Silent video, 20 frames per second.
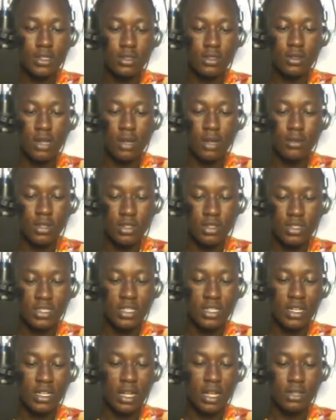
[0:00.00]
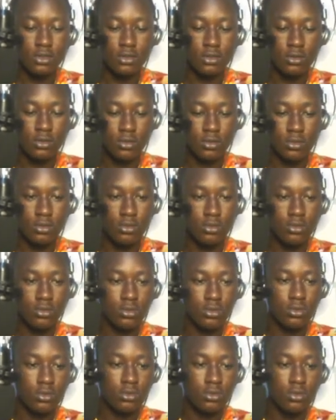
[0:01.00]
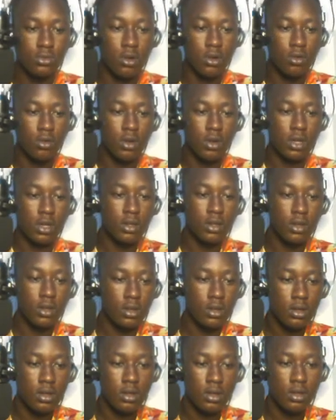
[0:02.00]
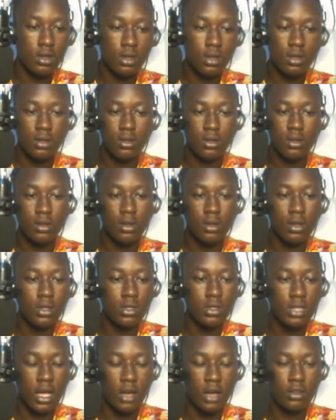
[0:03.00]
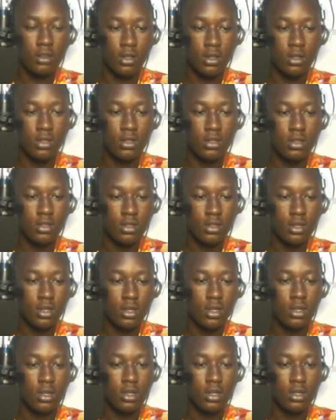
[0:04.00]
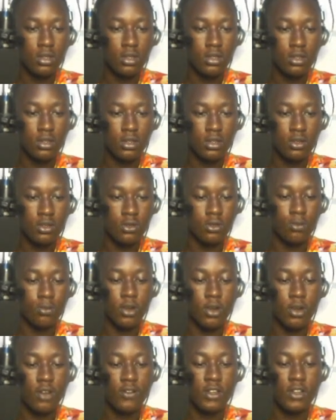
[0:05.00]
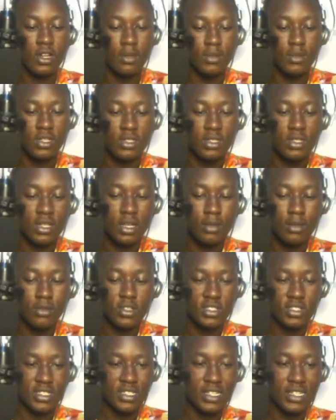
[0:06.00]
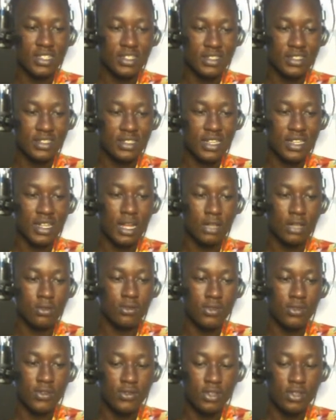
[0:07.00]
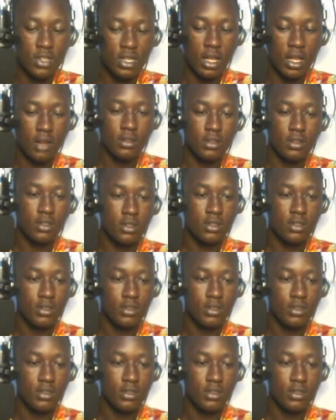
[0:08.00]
So let me just set that to 200,000. So profit limit, let me just set that to 50,000.